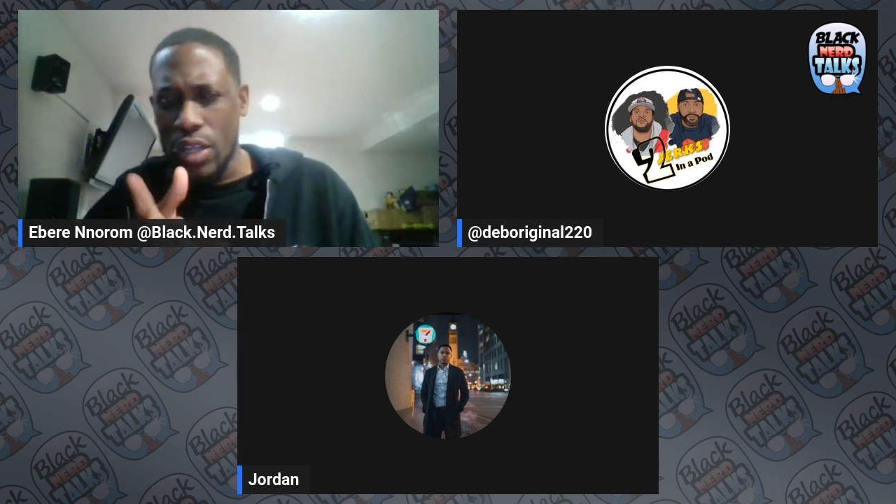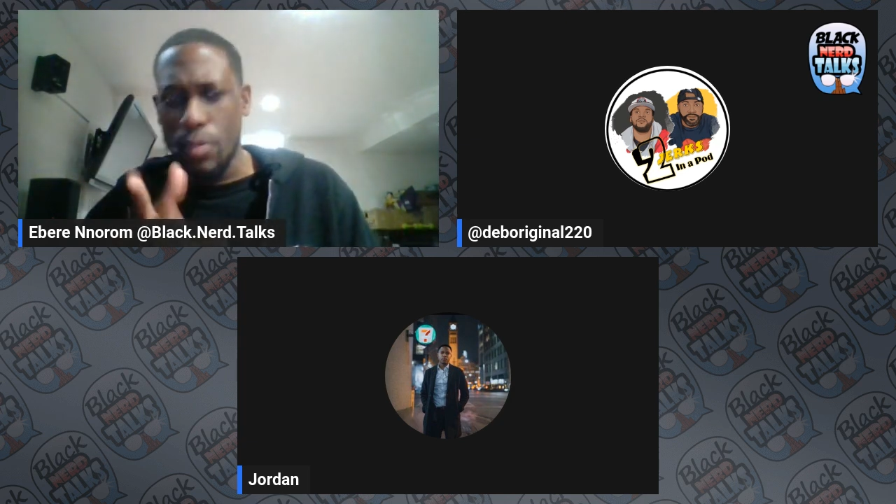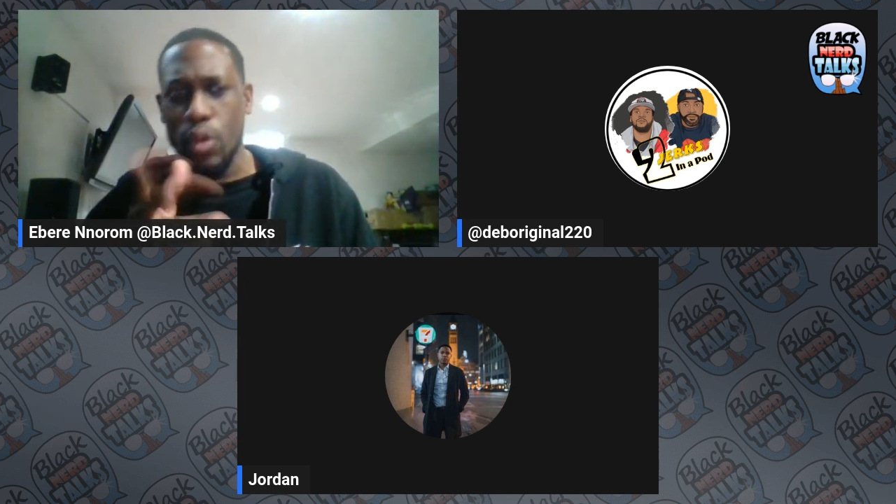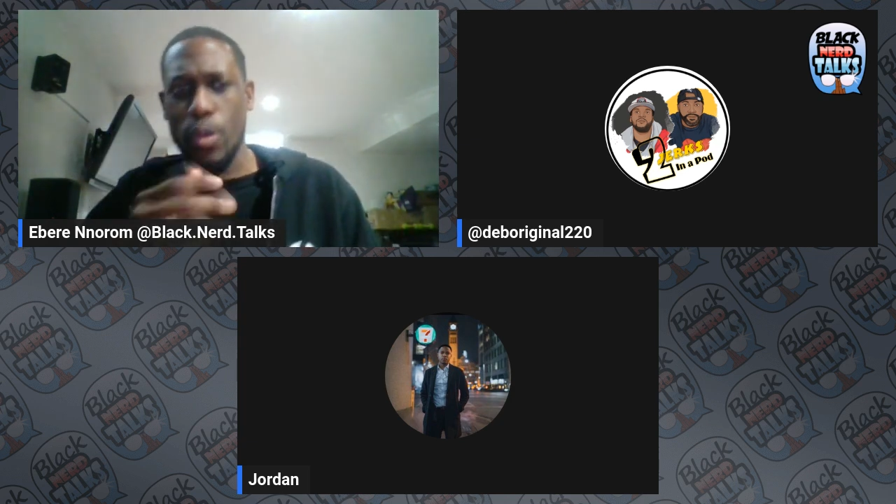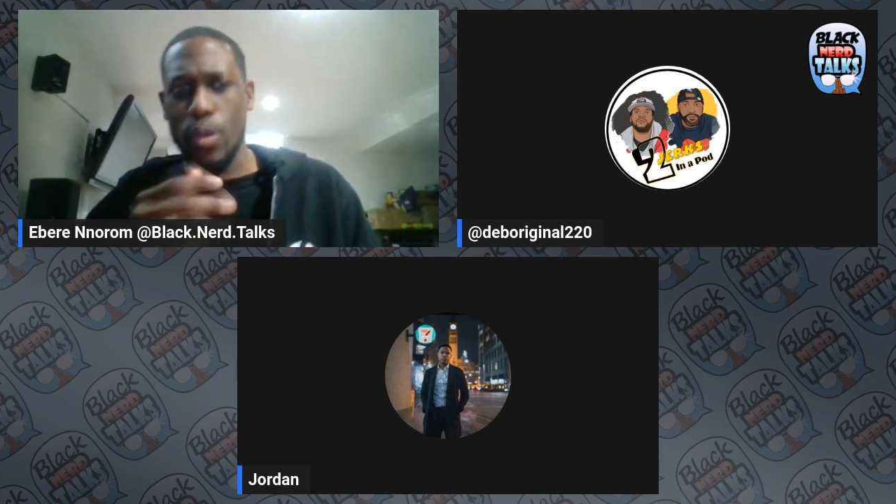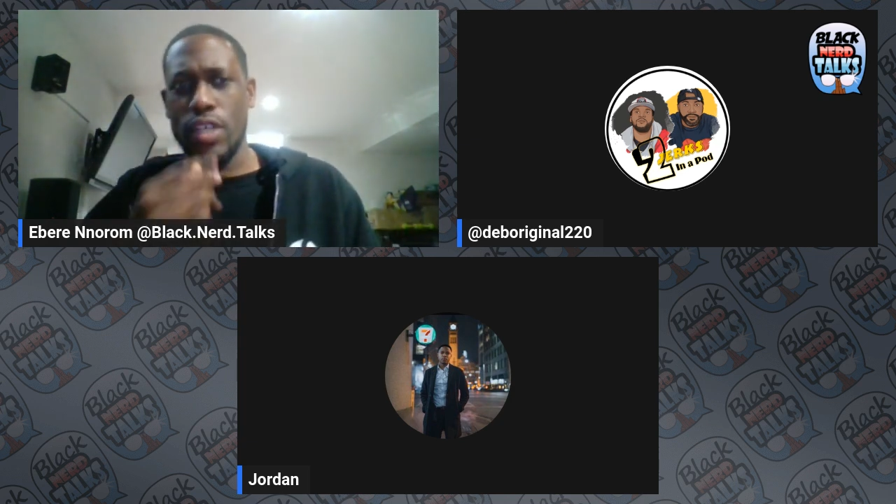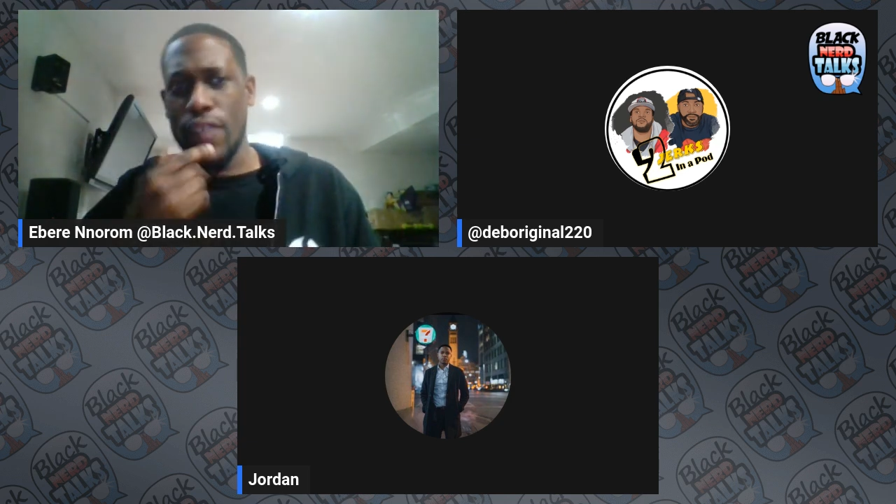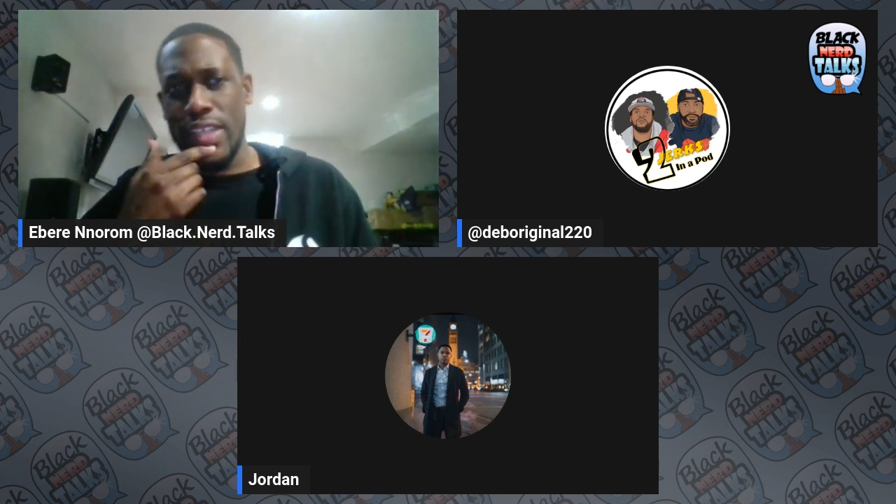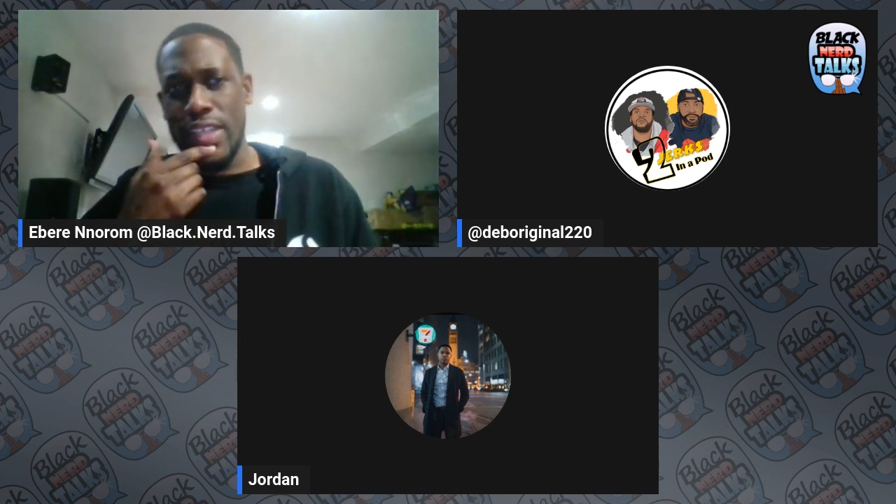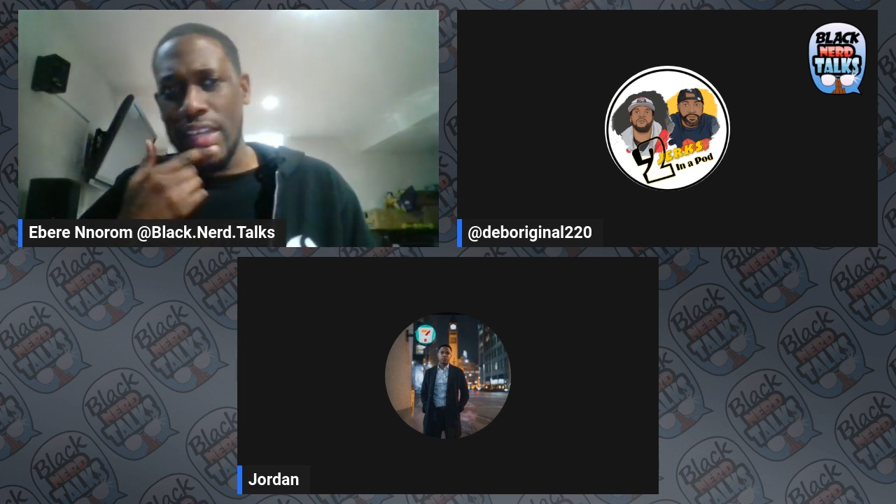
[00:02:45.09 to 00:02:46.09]
both watched the
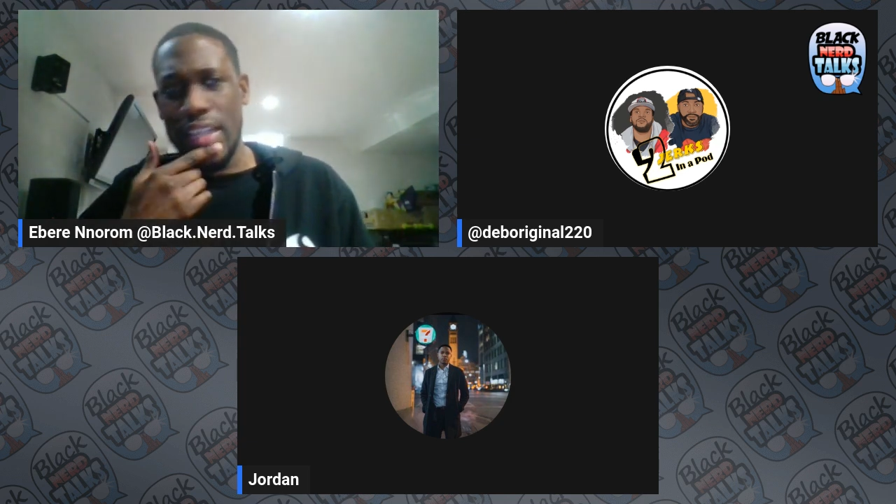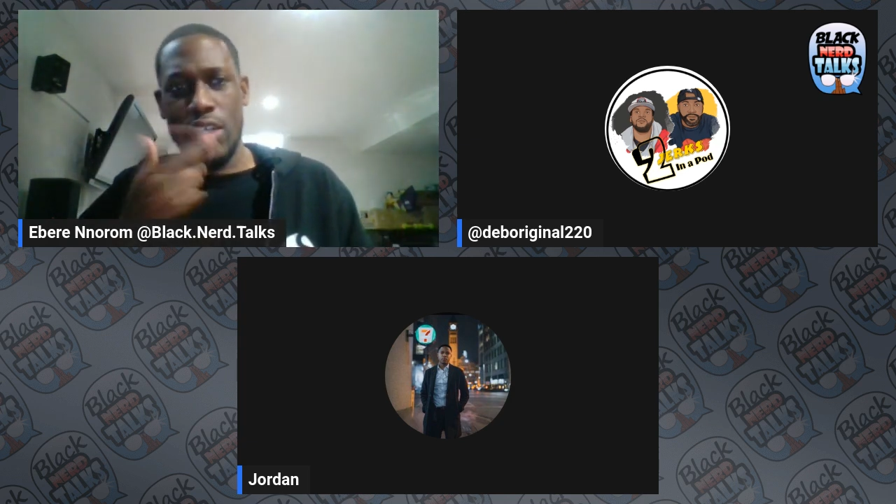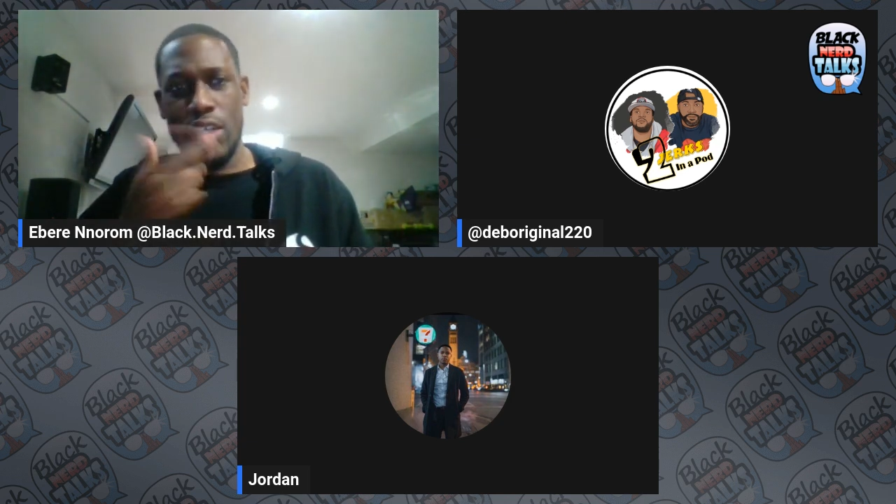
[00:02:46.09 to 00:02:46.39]
Face Day Night series,